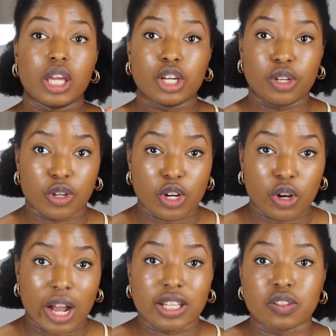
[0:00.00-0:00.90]
a
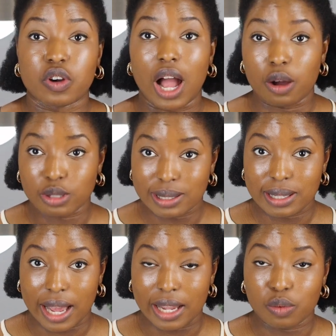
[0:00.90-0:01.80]
deodorant for
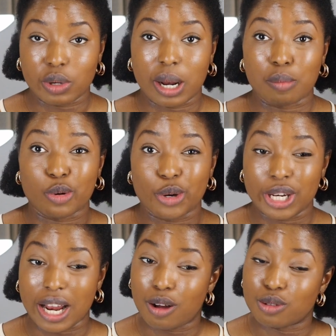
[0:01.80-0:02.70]
outside when I'm
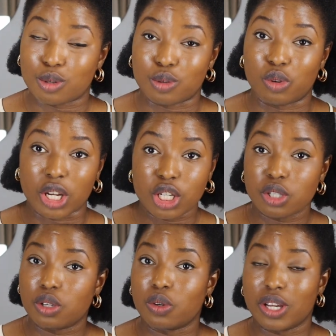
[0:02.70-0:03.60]
going out on
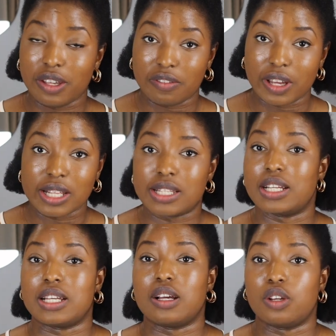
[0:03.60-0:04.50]
vacation or
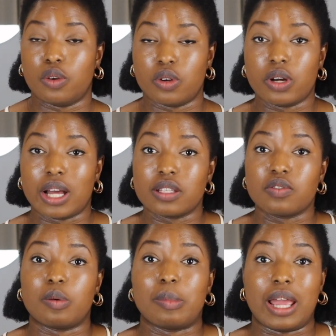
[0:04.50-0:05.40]
events, and
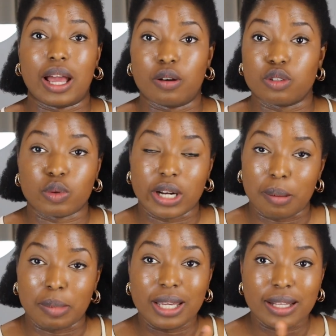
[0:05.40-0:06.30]
deodorant for my house when
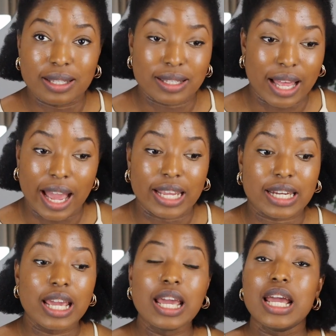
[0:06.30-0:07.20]
I'm inside.